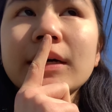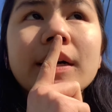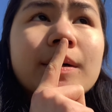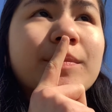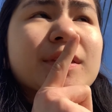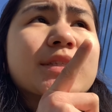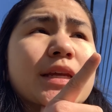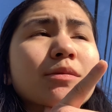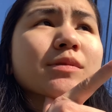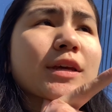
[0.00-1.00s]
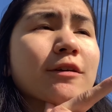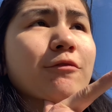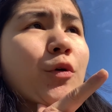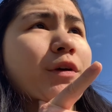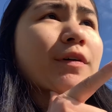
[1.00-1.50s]
um it said it was like
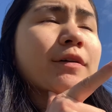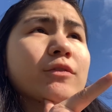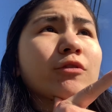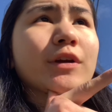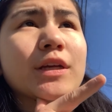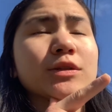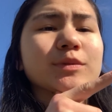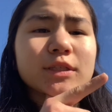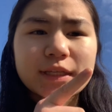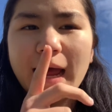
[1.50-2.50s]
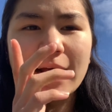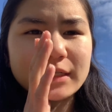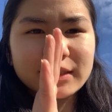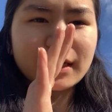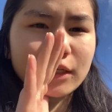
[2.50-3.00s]
45 degrees which is
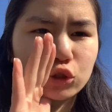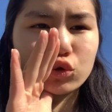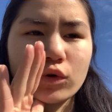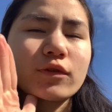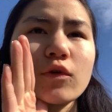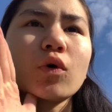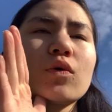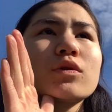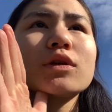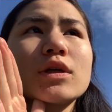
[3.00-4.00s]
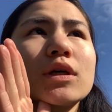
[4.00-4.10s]
actually like sort of cold